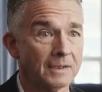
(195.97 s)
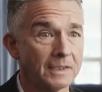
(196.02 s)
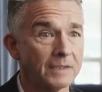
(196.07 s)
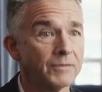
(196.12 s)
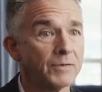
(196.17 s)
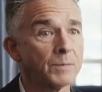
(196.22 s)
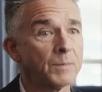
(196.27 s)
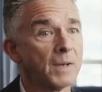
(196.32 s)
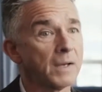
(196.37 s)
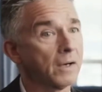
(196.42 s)

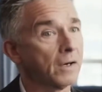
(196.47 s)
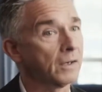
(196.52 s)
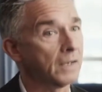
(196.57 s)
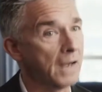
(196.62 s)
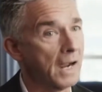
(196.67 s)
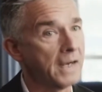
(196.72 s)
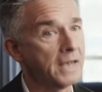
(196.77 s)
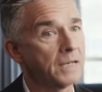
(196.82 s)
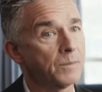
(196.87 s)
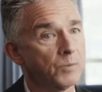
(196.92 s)
living by our
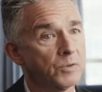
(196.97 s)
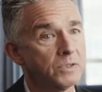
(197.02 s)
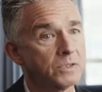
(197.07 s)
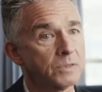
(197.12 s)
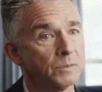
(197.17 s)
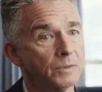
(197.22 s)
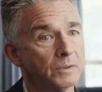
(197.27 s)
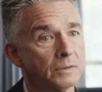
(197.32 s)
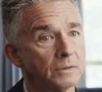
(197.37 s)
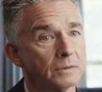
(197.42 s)
guiding
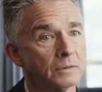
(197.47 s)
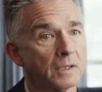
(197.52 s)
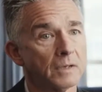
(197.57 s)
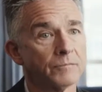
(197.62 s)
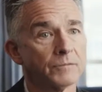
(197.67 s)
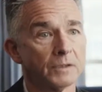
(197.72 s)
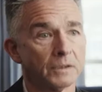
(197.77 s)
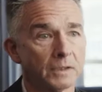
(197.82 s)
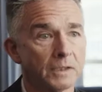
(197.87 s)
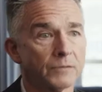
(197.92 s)
principle of
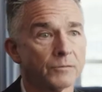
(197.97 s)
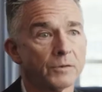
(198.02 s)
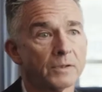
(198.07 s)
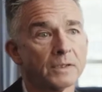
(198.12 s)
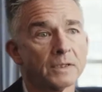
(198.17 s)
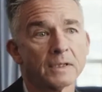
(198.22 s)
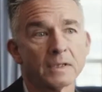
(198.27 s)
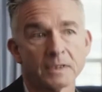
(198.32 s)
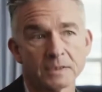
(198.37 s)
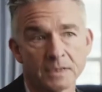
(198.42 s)
delivering
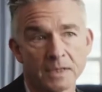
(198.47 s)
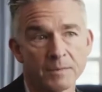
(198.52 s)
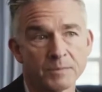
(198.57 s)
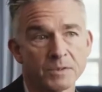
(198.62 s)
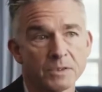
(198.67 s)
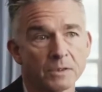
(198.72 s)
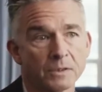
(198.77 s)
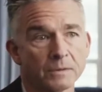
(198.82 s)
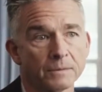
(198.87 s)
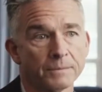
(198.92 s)
the
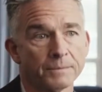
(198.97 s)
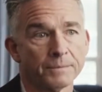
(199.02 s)
exceptional.